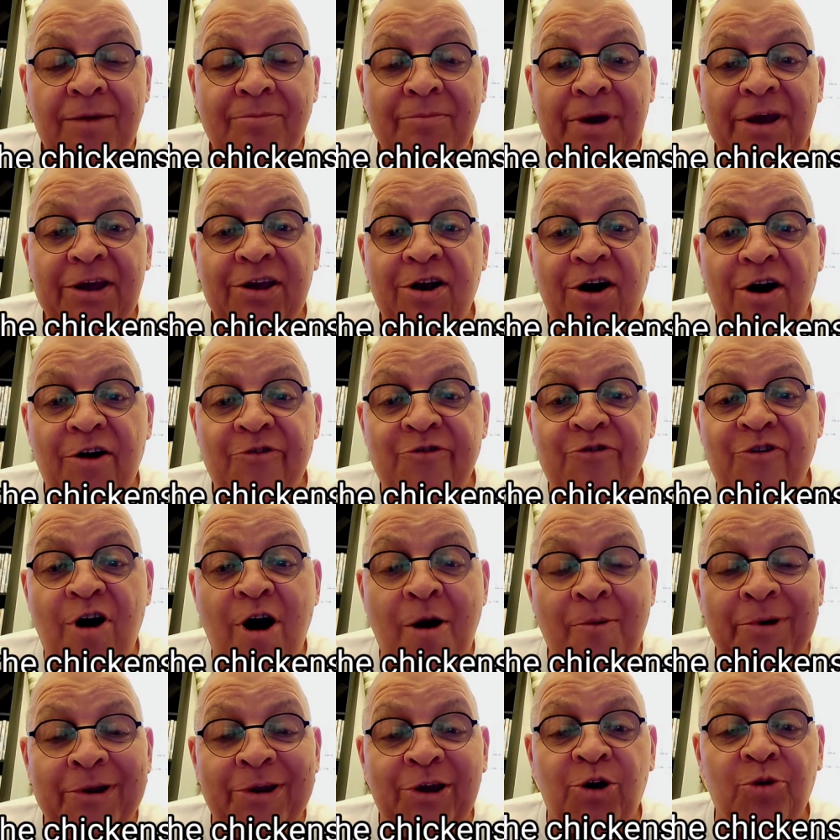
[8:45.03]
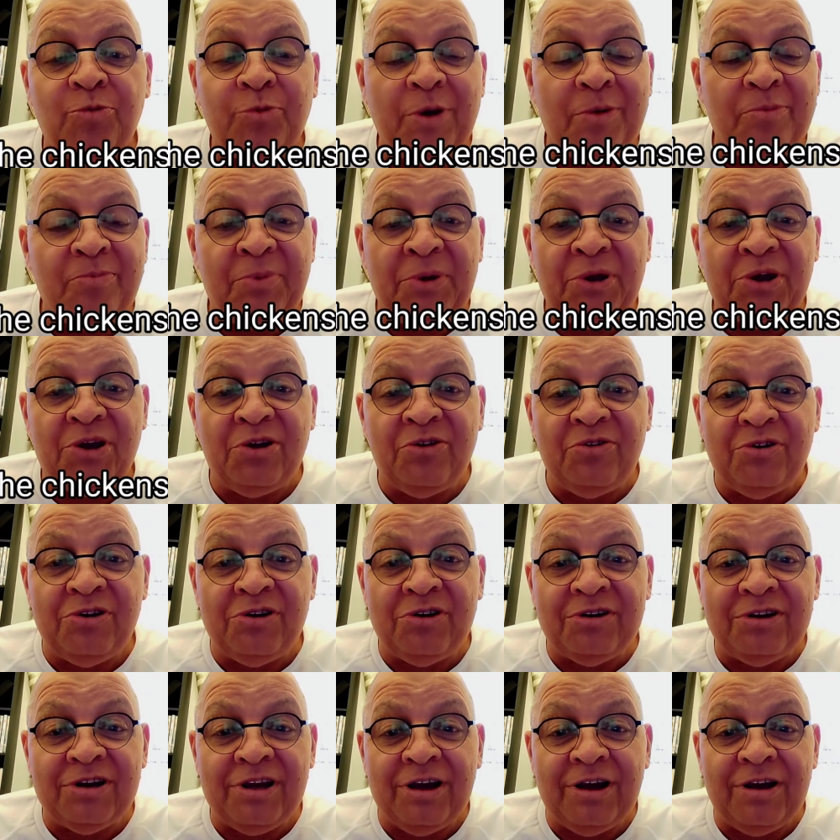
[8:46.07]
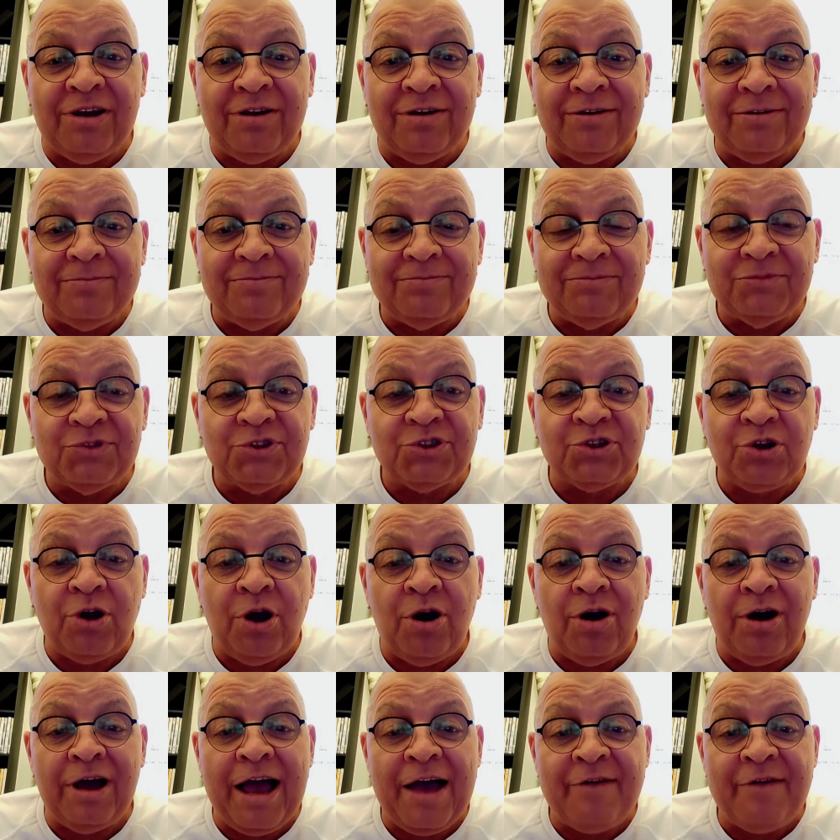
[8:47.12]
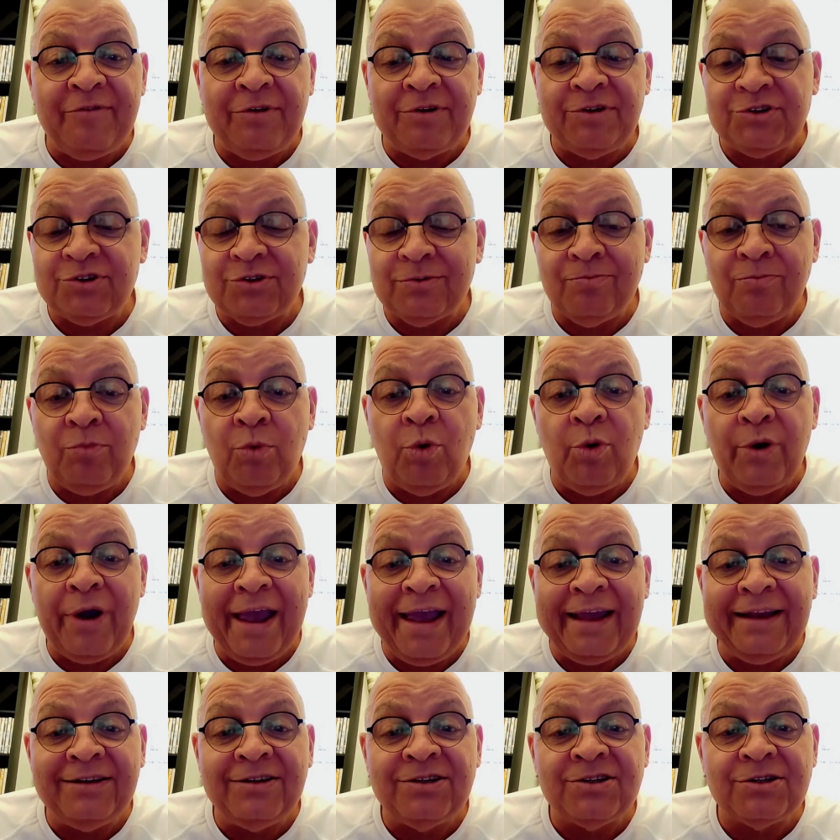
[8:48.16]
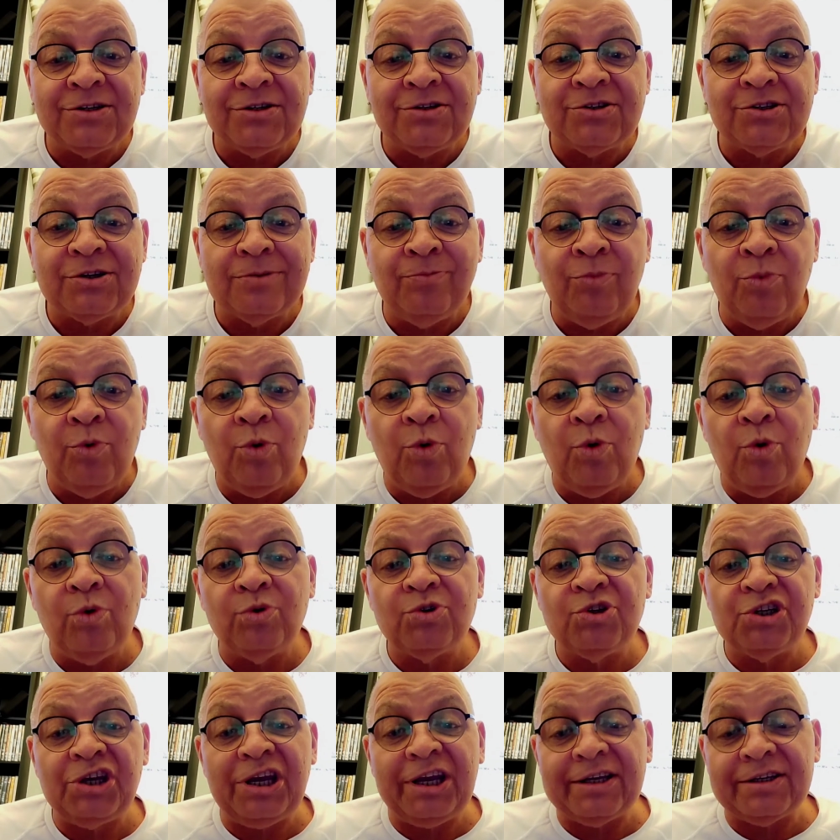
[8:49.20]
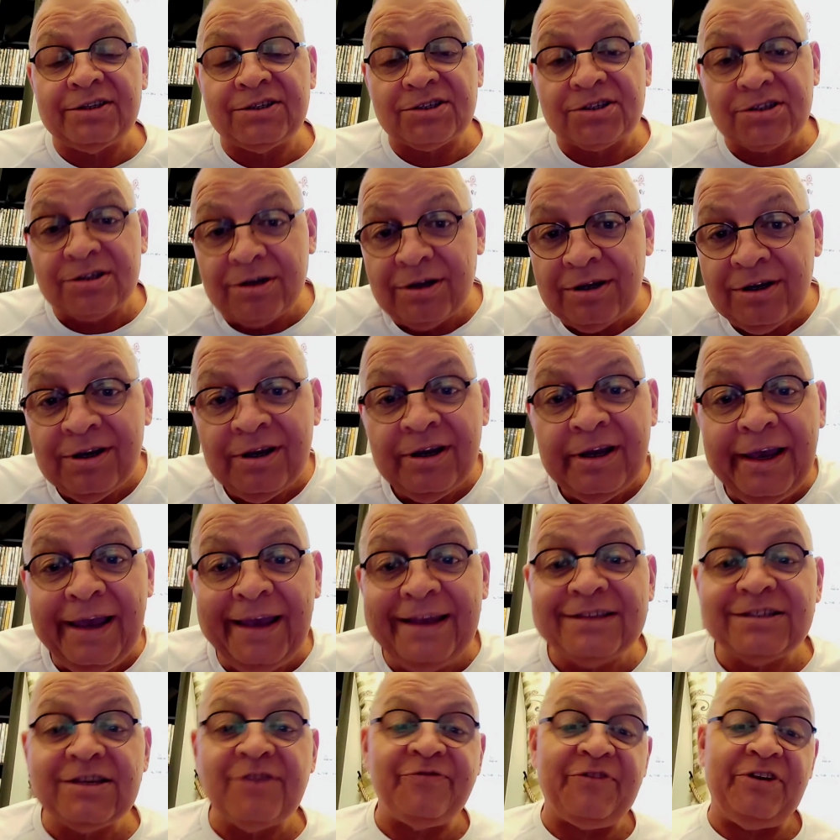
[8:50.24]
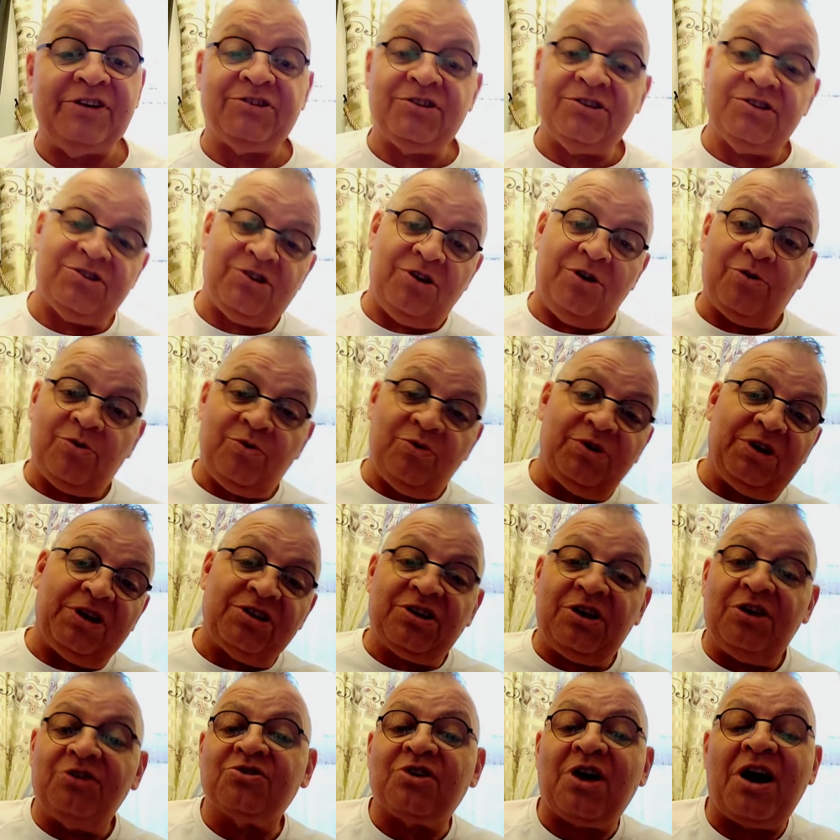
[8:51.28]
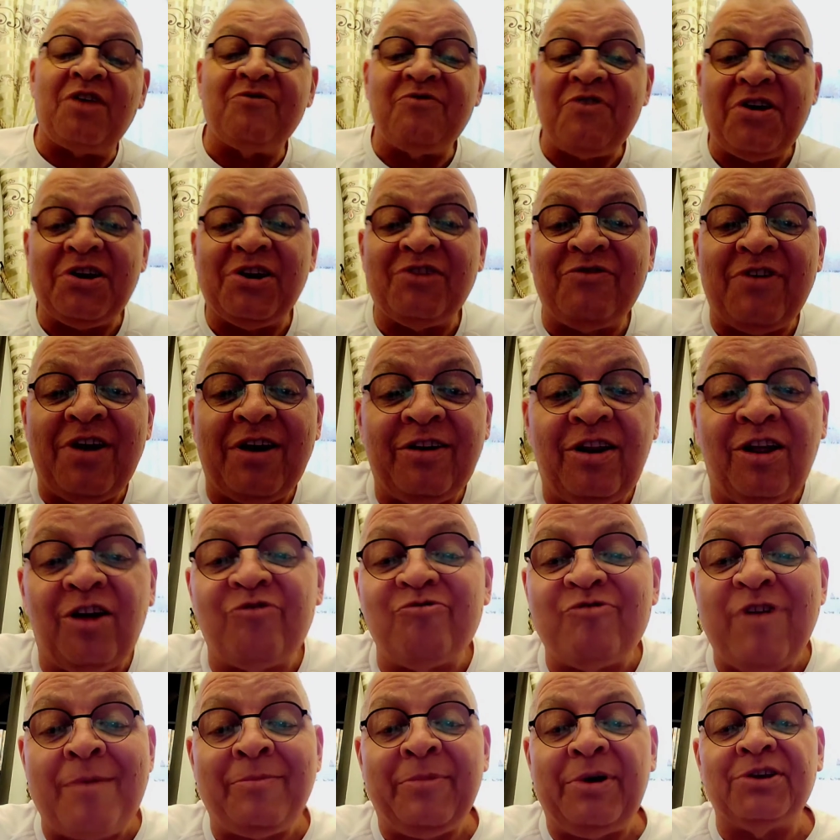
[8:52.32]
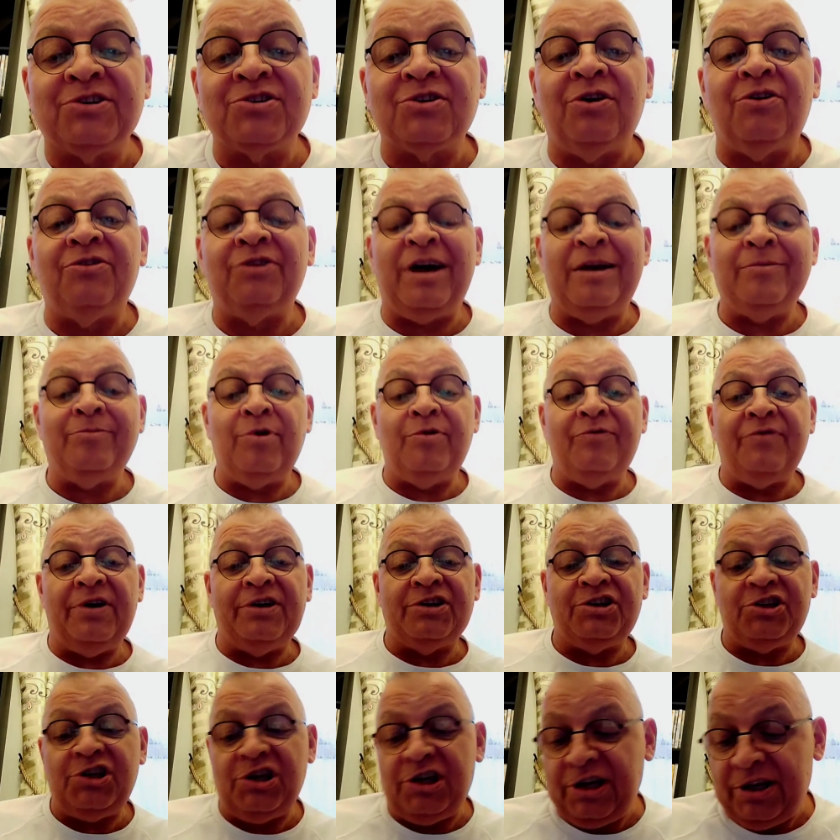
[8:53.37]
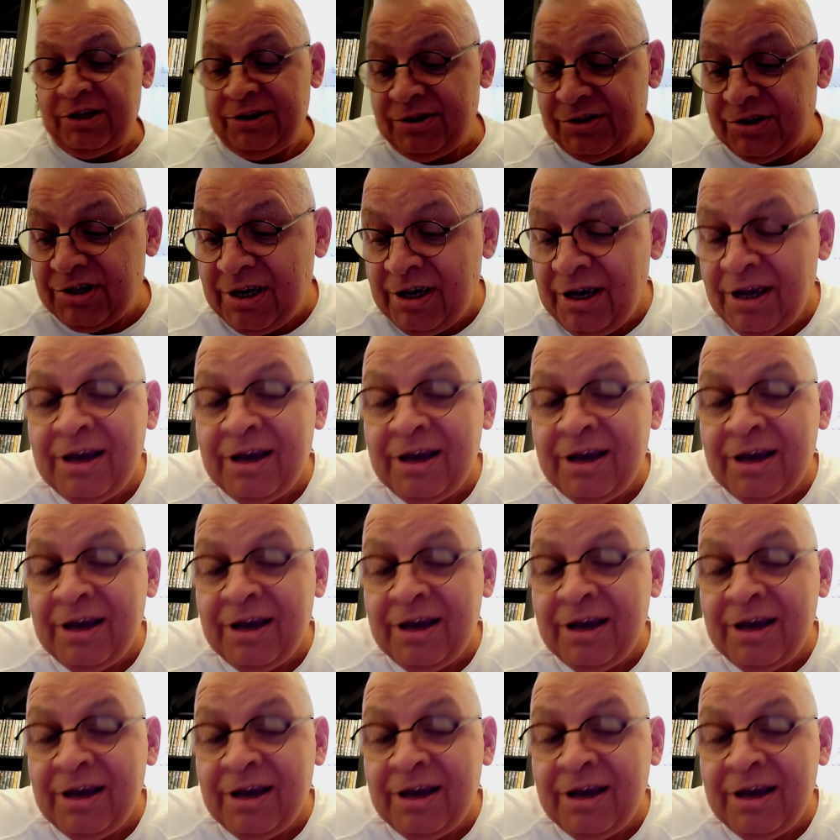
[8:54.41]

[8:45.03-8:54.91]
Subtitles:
make our farm a little bit bigger, and start having some more hens and some more chicks. It's a vicious circle, it just keeps going round and round, like rabbits, aren't they, but they're chickens.